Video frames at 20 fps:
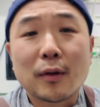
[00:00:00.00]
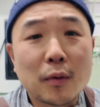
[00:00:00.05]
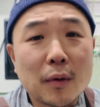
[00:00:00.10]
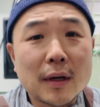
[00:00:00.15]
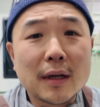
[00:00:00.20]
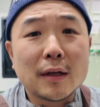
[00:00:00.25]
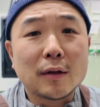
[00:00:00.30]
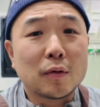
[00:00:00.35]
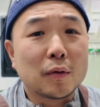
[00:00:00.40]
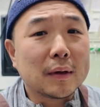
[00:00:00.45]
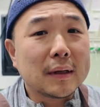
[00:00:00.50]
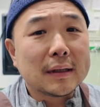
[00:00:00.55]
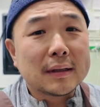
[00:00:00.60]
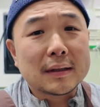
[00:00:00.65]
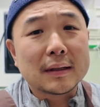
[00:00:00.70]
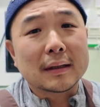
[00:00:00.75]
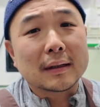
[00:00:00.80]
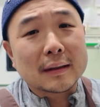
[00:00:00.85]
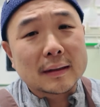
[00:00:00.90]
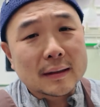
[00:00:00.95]

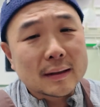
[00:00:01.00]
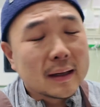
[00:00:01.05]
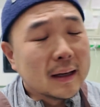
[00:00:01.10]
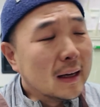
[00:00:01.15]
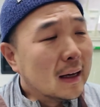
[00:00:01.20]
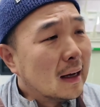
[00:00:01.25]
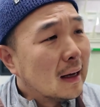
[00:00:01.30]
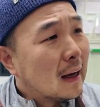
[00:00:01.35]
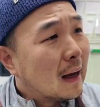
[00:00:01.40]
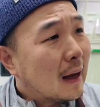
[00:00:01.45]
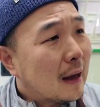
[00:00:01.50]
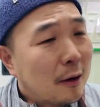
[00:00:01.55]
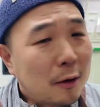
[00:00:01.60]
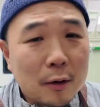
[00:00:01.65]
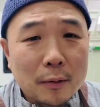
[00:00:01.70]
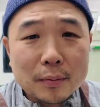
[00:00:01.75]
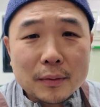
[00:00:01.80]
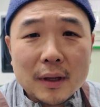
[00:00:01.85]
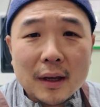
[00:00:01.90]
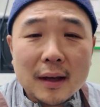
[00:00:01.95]
2026. I
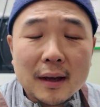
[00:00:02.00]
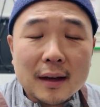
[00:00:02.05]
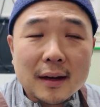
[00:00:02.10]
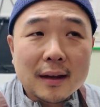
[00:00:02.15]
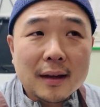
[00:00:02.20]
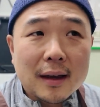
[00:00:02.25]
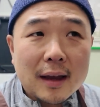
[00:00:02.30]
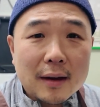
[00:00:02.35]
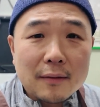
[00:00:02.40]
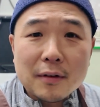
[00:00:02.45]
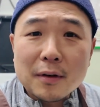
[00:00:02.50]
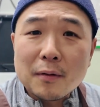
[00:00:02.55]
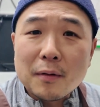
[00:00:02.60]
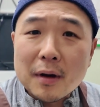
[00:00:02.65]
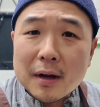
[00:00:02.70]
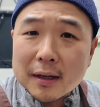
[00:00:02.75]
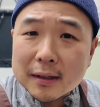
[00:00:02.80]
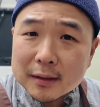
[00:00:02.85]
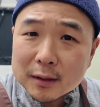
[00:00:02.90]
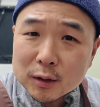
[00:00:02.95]
hope that
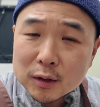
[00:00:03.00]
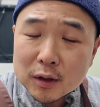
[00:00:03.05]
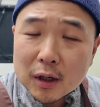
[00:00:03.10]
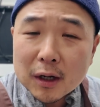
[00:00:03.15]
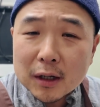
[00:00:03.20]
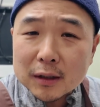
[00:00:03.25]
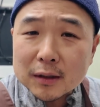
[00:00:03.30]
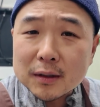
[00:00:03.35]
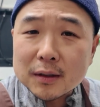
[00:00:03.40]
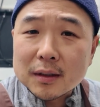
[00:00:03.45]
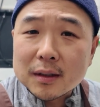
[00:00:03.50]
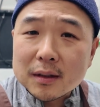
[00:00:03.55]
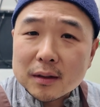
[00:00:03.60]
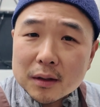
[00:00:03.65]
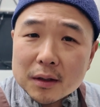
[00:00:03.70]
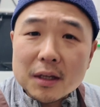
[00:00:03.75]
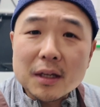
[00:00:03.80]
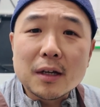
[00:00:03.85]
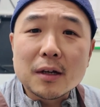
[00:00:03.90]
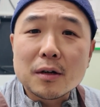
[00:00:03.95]
everyone starts
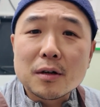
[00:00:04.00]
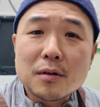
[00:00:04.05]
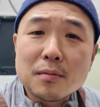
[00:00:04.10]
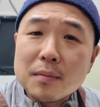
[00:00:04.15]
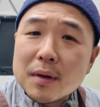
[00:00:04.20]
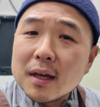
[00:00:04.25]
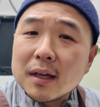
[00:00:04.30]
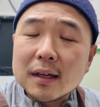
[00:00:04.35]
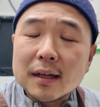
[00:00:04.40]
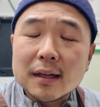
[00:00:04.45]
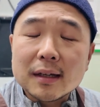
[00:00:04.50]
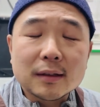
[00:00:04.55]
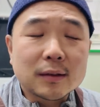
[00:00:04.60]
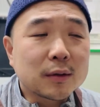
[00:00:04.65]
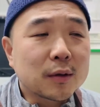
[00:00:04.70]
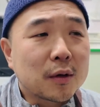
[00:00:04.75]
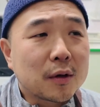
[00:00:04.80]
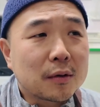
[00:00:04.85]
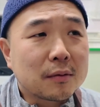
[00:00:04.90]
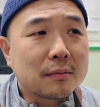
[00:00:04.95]
the year making
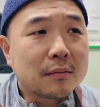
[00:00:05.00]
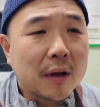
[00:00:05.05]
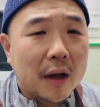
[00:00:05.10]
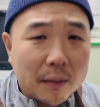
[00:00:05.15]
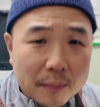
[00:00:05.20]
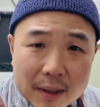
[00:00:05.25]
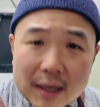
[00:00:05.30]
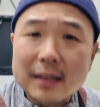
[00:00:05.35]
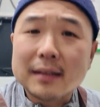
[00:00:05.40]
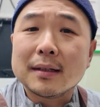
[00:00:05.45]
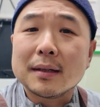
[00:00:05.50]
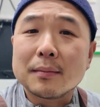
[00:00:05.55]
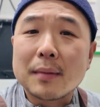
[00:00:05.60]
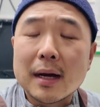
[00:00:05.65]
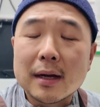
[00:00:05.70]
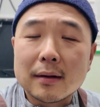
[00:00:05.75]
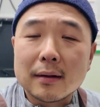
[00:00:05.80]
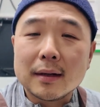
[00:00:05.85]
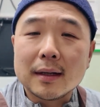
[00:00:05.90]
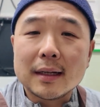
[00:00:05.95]
some amazing
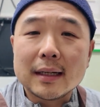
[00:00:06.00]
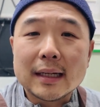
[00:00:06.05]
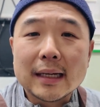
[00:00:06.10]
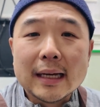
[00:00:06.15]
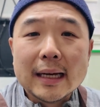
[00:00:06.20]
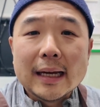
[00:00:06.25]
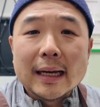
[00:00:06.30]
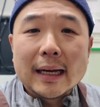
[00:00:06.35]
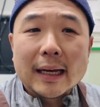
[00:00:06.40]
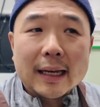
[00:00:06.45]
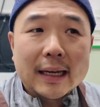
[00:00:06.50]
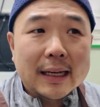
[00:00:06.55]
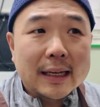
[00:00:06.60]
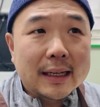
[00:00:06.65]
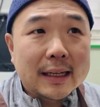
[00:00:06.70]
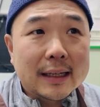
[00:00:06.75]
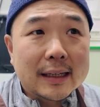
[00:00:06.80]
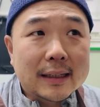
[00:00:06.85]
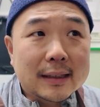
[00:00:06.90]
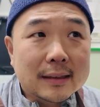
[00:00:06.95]
makgeolli.
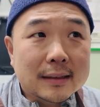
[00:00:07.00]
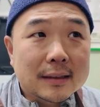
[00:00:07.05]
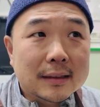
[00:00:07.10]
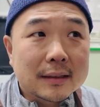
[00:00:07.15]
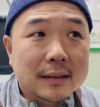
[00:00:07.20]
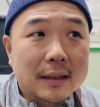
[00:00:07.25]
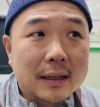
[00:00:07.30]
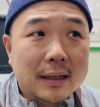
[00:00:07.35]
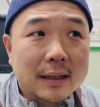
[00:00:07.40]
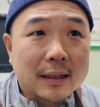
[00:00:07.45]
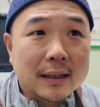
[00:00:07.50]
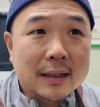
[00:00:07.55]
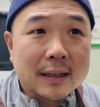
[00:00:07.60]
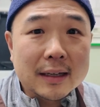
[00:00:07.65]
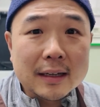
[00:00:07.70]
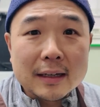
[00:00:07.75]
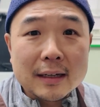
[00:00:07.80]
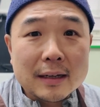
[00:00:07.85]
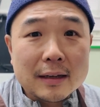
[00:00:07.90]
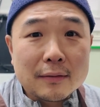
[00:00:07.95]
And
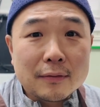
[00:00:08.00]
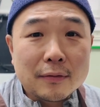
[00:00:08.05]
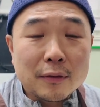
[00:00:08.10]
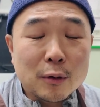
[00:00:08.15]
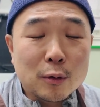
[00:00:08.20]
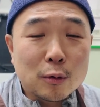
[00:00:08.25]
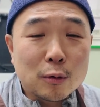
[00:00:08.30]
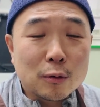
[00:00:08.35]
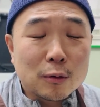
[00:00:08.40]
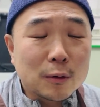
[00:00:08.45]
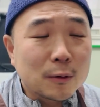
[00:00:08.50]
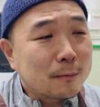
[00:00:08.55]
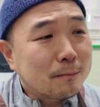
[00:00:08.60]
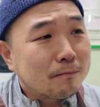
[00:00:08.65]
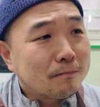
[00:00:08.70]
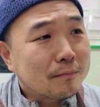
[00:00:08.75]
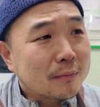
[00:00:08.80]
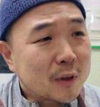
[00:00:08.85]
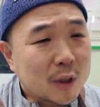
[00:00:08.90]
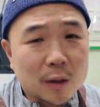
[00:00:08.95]
again, if you
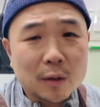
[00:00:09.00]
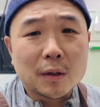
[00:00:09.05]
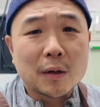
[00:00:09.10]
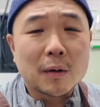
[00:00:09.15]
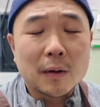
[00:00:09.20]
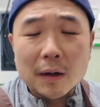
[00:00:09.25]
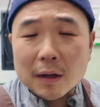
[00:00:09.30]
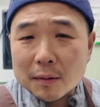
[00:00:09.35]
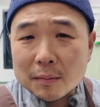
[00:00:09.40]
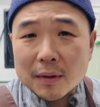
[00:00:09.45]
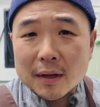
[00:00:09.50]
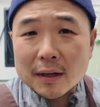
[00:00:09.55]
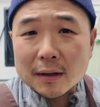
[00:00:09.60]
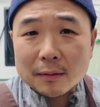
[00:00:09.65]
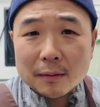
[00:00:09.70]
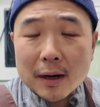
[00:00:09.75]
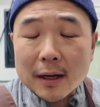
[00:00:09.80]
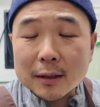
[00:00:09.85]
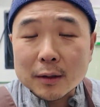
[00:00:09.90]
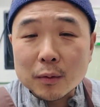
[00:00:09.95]
don't know how to
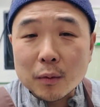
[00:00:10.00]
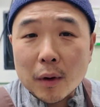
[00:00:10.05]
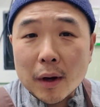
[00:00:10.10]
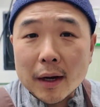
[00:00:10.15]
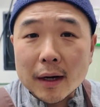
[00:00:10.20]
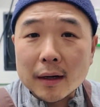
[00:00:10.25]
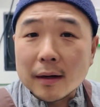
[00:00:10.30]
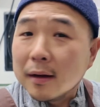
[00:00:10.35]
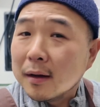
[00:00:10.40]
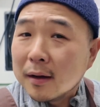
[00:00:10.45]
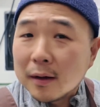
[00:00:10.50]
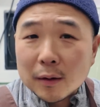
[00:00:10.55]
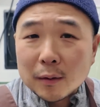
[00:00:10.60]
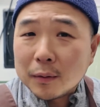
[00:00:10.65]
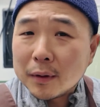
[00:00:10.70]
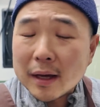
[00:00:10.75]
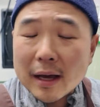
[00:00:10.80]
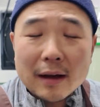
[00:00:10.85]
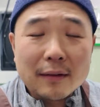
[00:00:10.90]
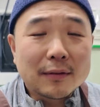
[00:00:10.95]
make rice wine,
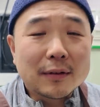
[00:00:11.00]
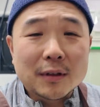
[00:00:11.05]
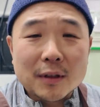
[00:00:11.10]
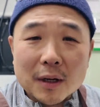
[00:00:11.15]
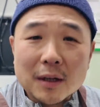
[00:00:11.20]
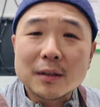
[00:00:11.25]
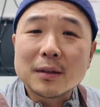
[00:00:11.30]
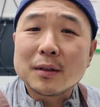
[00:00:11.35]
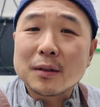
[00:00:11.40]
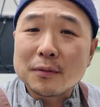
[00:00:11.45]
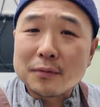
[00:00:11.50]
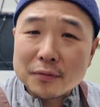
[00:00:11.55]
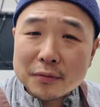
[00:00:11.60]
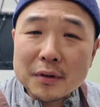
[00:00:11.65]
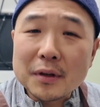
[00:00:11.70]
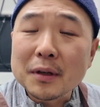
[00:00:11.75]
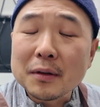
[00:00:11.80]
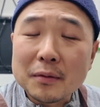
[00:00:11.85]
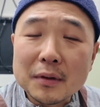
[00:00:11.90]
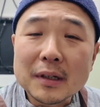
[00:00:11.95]
we have tons of
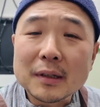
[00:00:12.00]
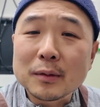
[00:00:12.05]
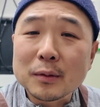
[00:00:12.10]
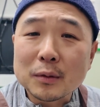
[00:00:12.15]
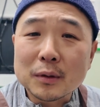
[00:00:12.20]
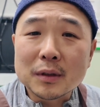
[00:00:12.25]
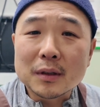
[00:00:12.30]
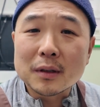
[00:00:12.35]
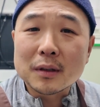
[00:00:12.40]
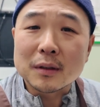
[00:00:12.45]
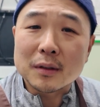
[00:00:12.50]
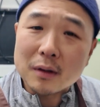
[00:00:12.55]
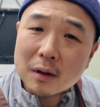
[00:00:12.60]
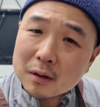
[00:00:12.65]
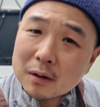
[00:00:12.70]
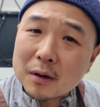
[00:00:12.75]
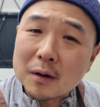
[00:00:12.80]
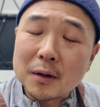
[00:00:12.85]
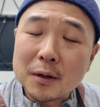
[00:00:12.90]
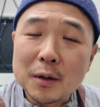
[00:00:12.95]
free resources
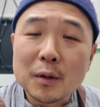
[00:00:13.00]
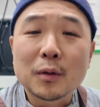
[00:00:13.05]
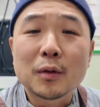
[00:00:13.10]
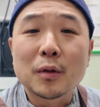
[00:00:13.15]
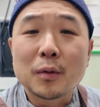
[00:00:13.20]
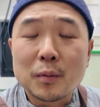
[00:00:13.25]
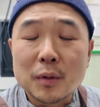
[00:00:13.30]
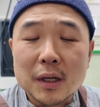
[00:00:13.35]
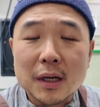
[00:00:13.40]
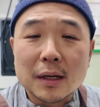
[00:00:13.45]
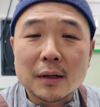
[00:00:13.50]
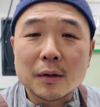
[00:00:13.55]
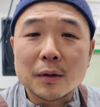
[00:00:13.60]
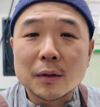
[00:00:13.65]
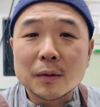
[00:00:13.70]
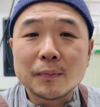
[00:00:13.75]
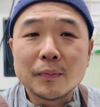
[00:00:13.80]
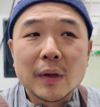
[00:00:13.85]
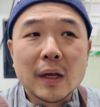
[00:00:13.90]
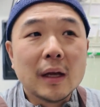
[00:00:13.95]
on our YouTube
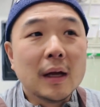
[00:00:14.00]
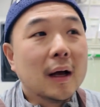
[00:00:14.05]
channel,